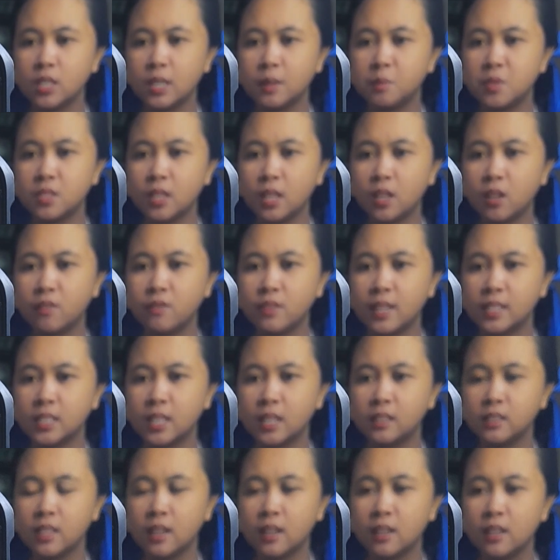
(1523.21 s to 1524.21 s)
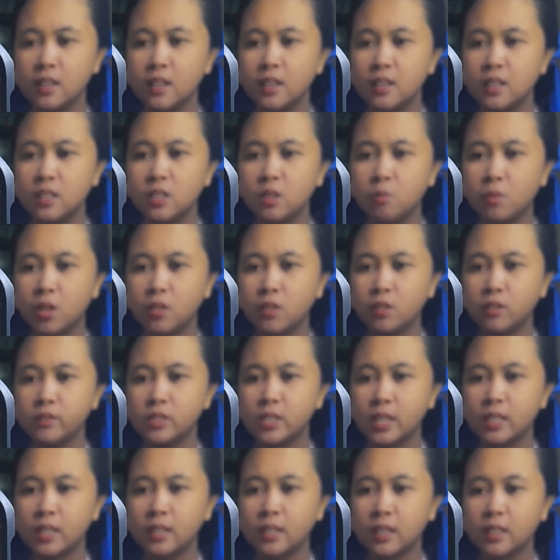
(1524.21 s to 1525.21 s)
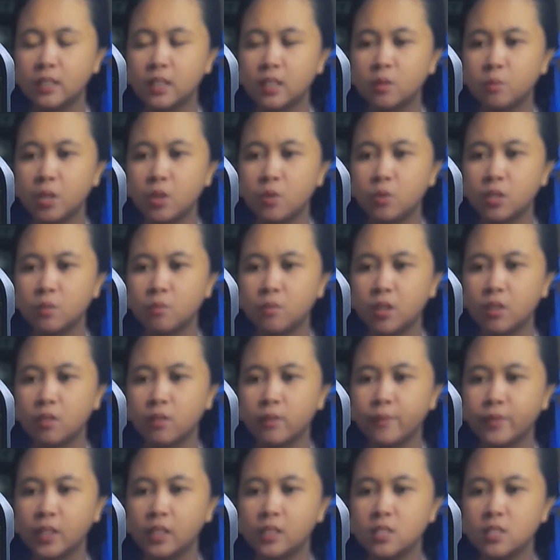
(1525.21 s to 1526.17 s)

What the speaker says: a keepsake of Natalia, the mother of Shannonette and my grandmother.